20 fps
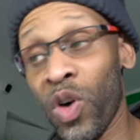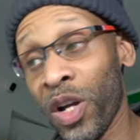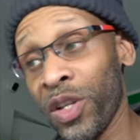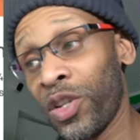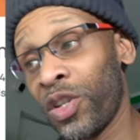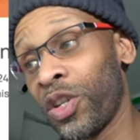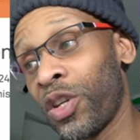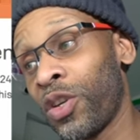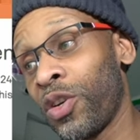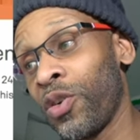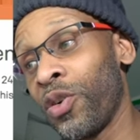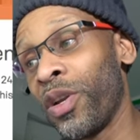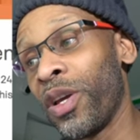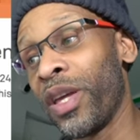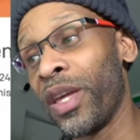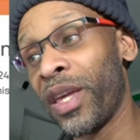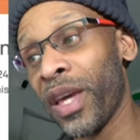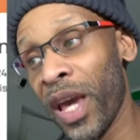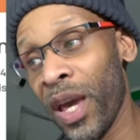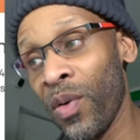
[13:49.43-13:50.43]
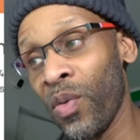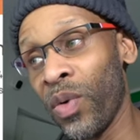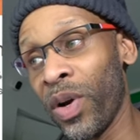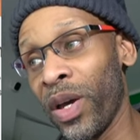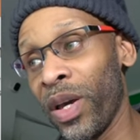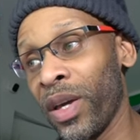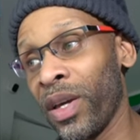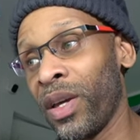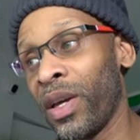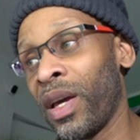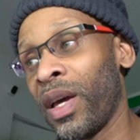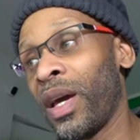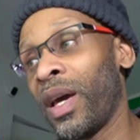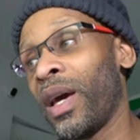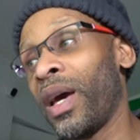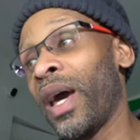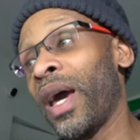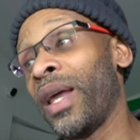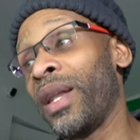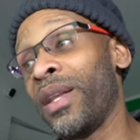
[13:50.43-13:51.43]
one security gateway,
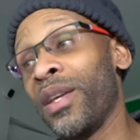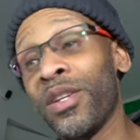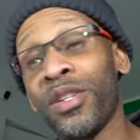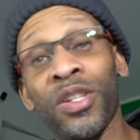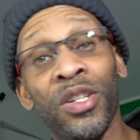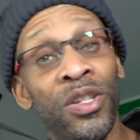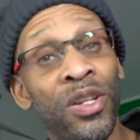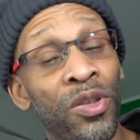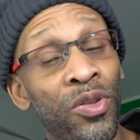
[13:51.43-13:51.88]
and this is